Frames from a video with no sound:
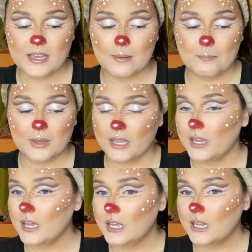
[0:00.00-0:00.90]
It
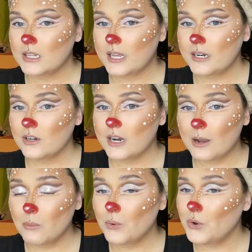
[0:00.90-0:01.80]
Big liner. I
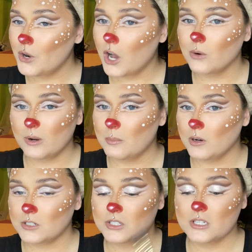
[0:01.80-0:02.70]
will not
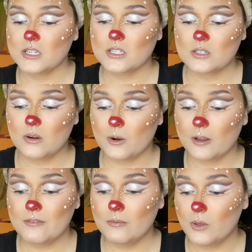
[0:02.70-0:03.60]
repurchase this, or
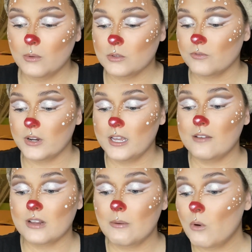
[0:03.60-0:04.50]
even though it was a free
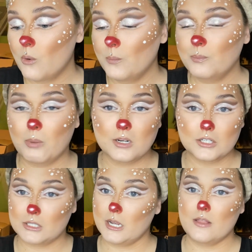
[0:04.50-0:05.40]
gift, I won't
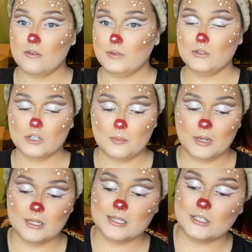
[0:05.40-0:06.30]
purchase it in the future
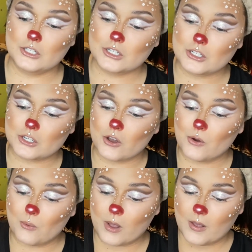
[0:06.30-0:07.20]
because it's just
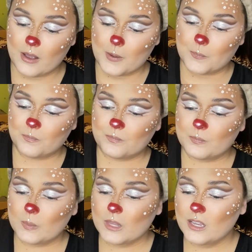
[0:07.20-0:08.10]
so...
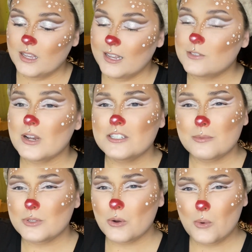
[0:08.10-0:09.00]
It dries up
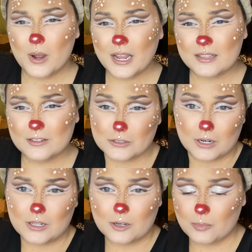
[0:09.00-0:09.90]
so quick. There's not
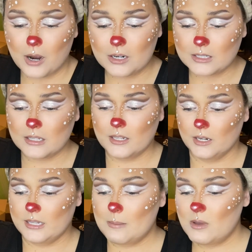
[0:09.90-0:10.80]
a lot of product in there,
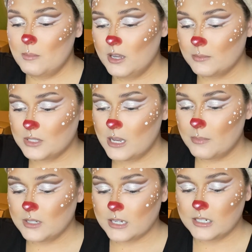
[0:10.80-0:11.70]
and that made me upset
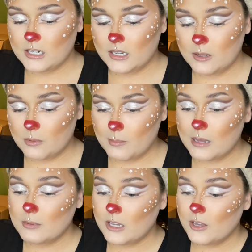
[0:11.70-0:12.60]
because I didn't get but
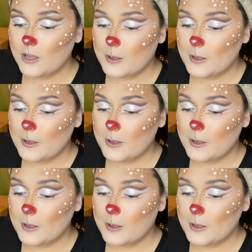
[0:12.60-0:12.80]
maybe